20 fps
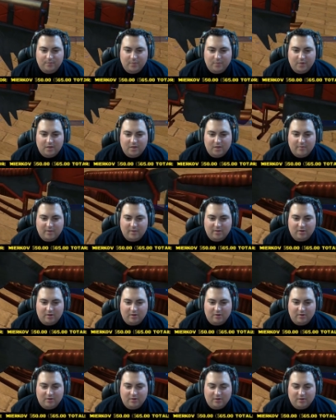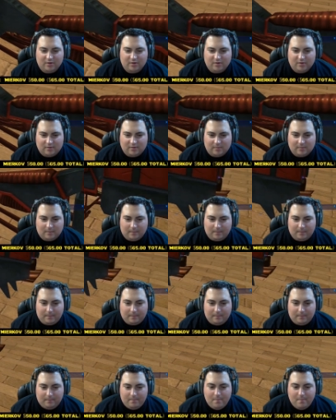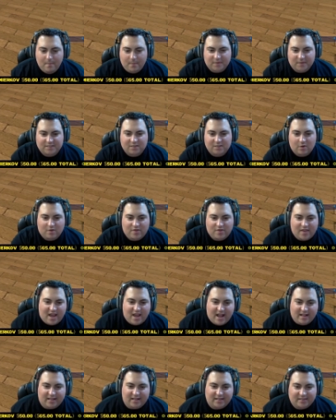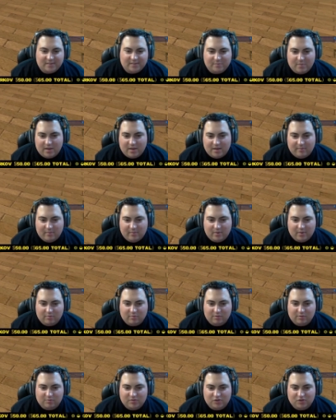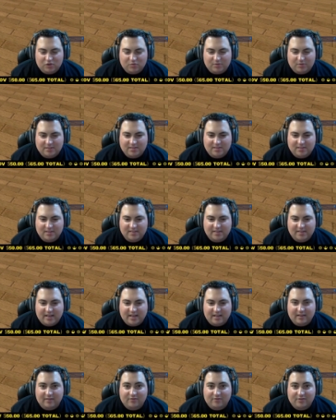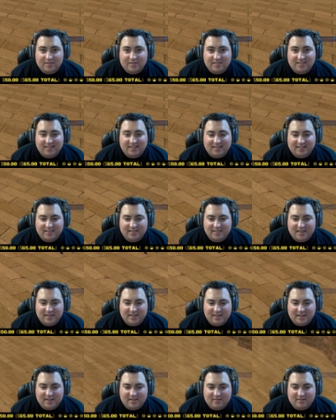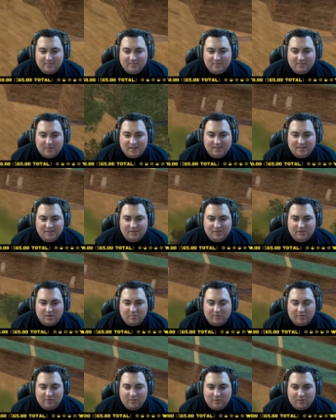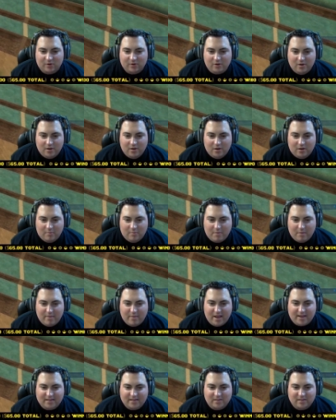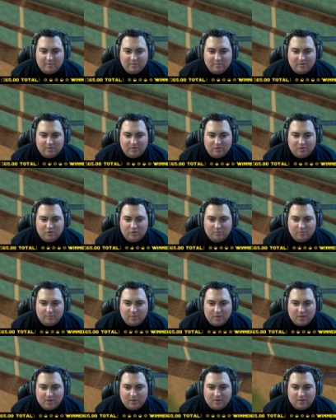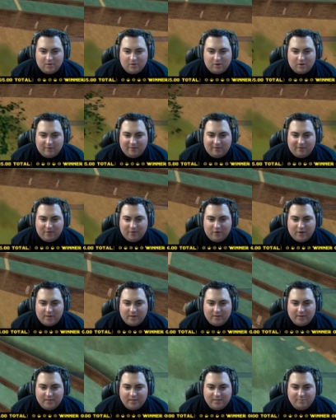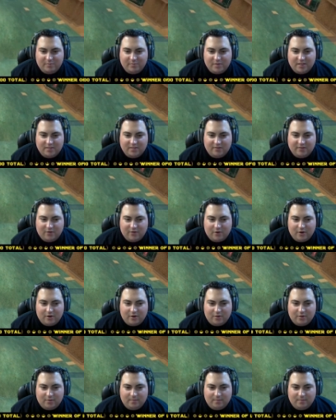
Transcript: I mean, look. So that is my minimum zoom distance at level 6. And then, as you saw before, my maximum zoom on foot is this far,